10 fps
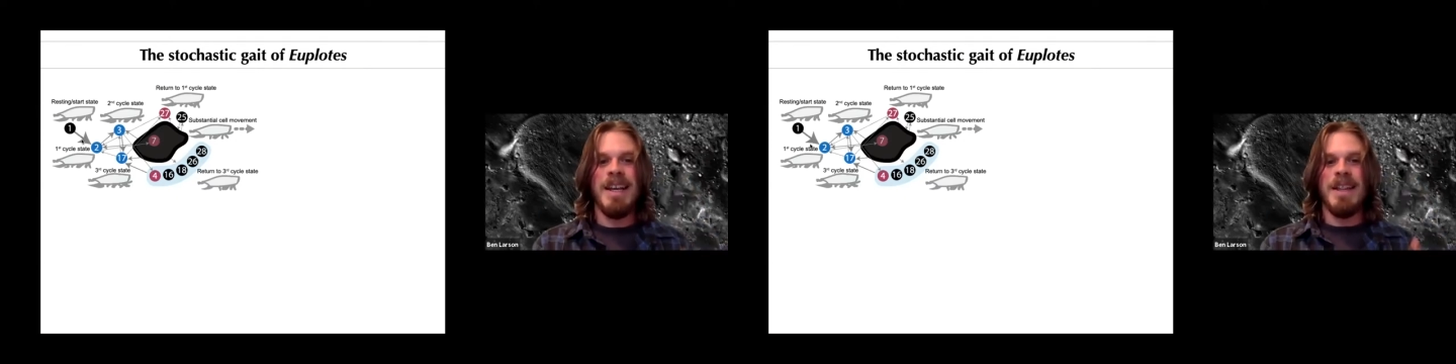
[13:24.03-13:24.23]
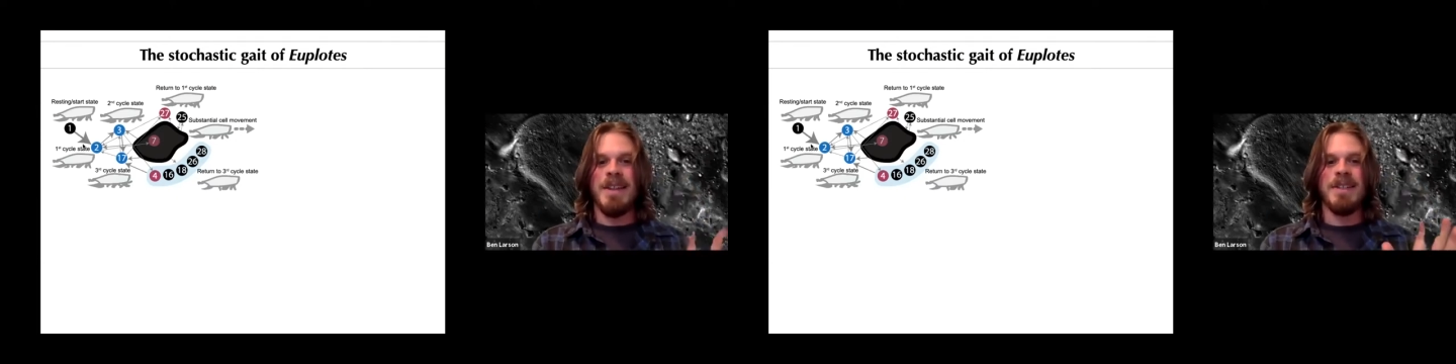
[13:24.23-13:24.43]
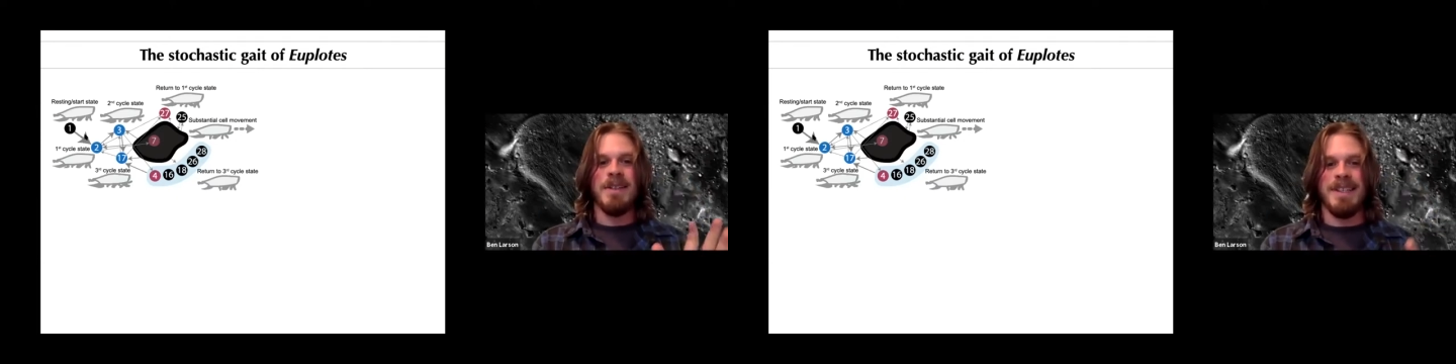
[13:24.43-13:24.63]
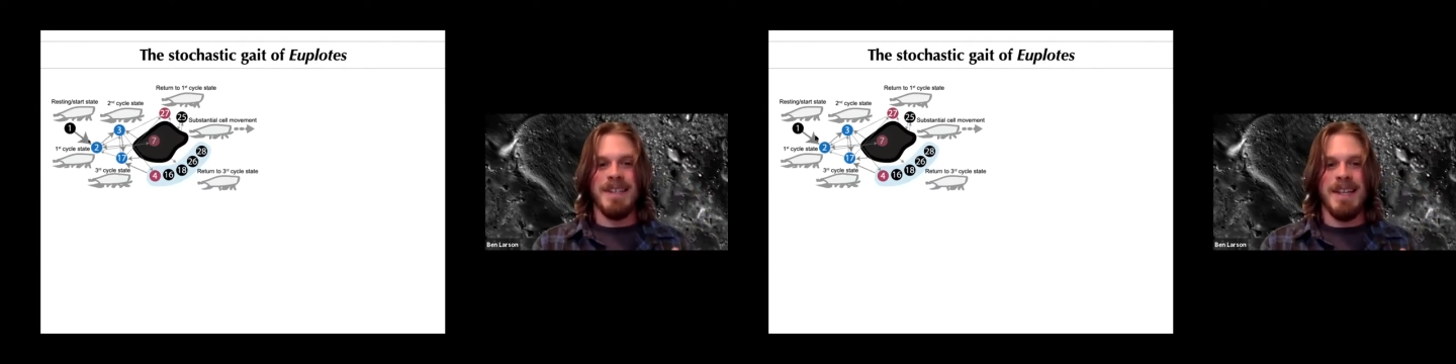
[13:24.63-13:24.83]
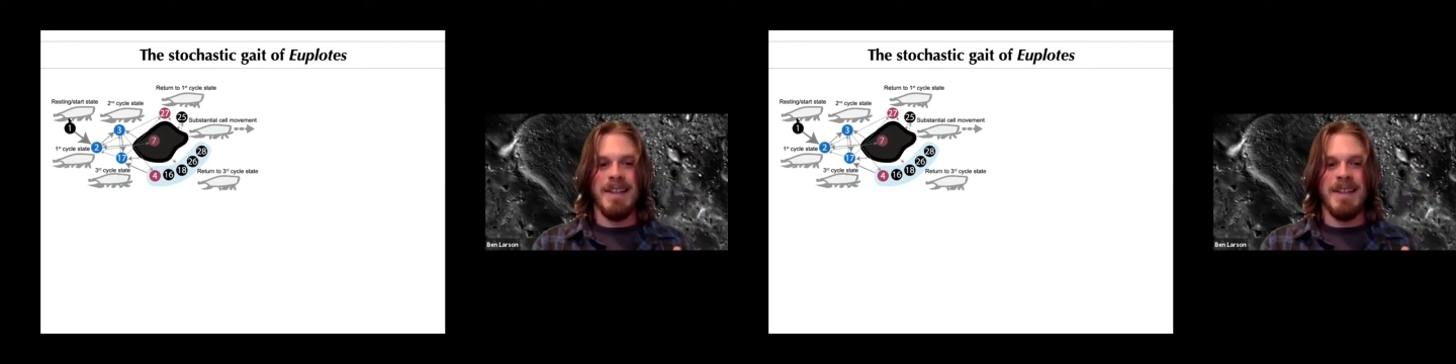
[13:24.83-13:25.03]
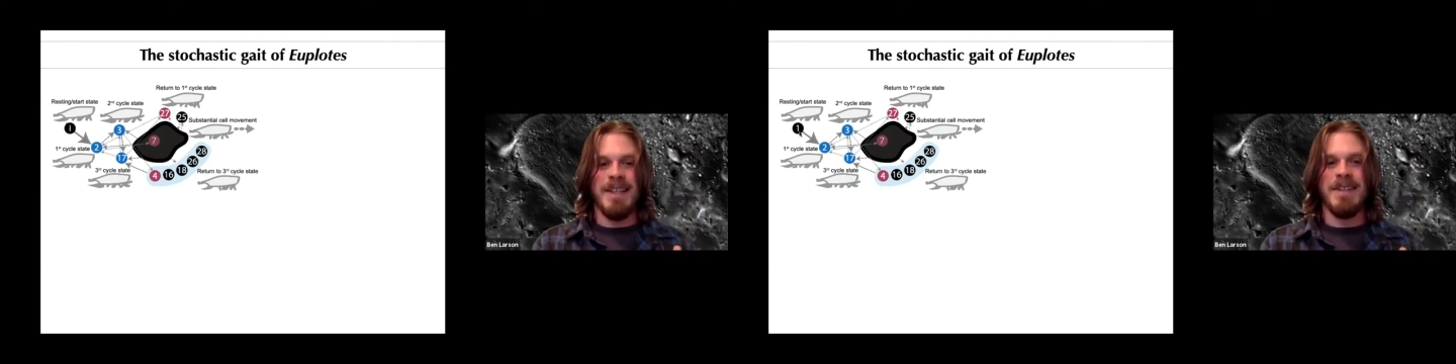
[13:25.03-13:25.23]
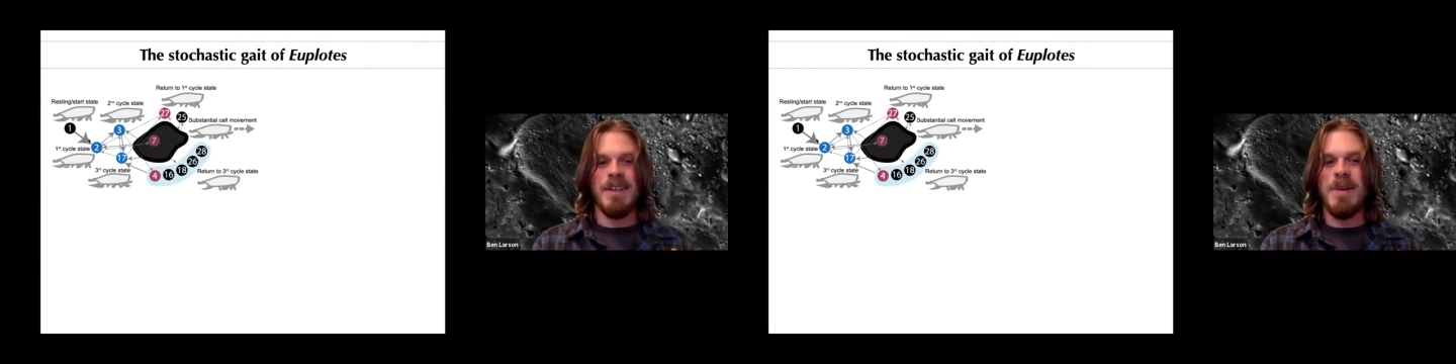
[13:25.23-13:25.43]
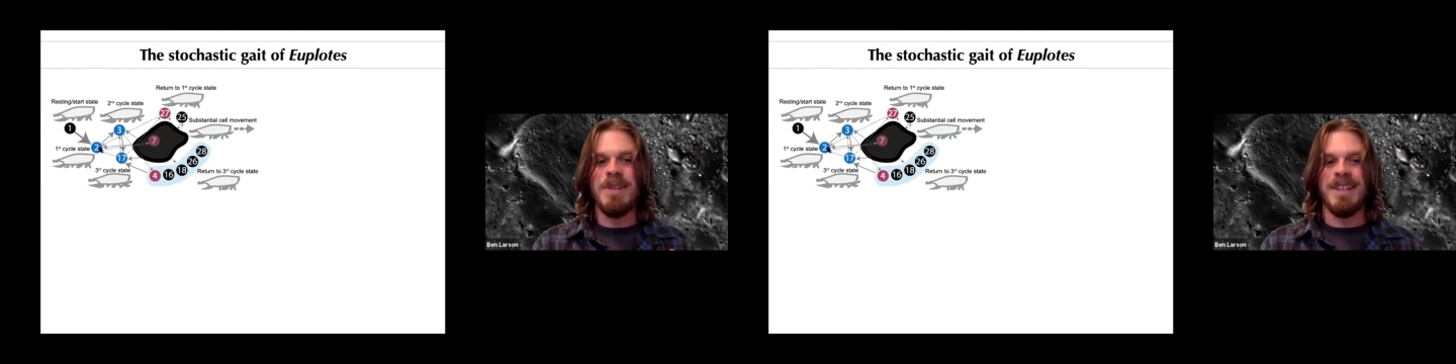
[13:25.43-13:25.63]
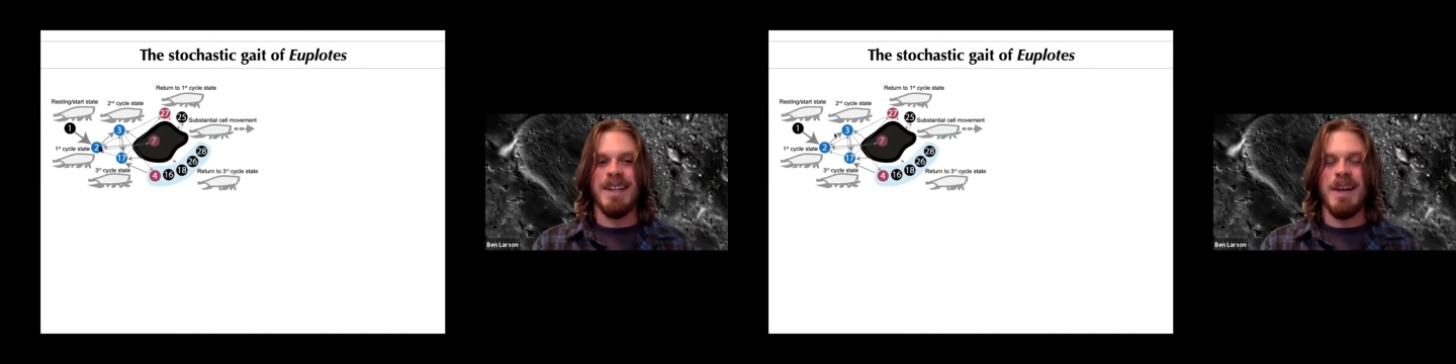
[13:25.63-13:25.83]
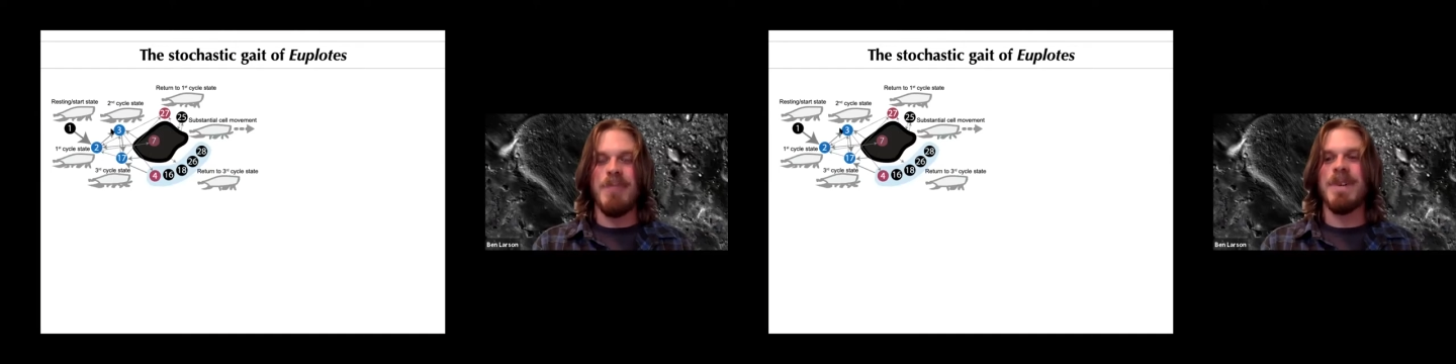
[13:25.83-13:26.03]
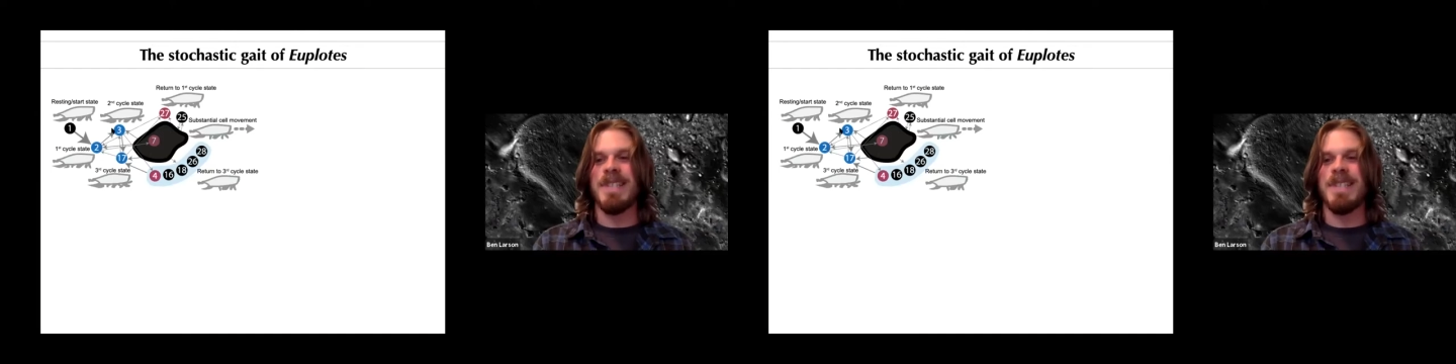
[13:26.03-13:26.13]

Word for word: These are the, these nodes and numbers